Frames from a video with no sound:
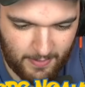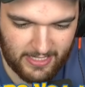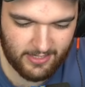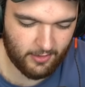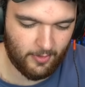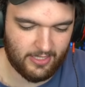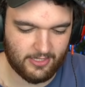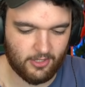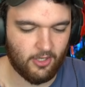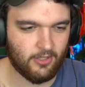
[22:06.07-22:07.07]
based on the way
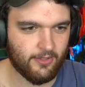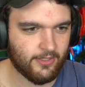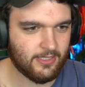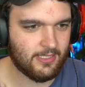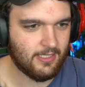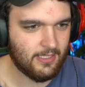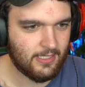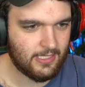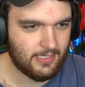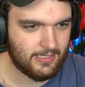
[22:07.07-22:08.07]
this card looks,
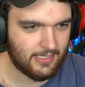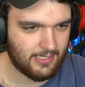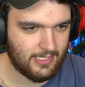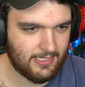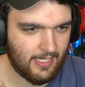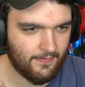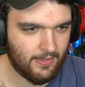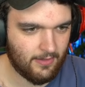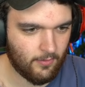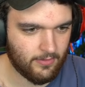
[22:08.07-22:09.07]

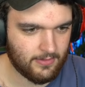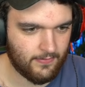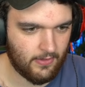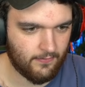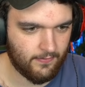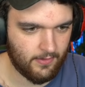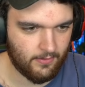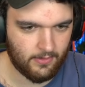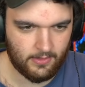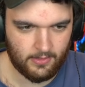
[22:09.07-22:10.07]
67 or there's very few.
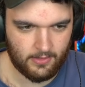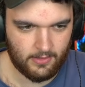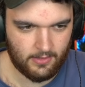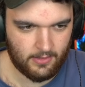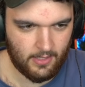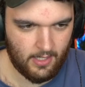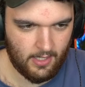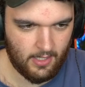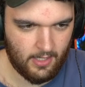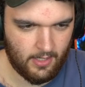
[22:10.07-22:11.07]

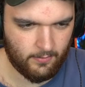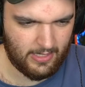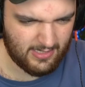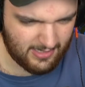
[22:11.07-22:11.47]
Uh, wait,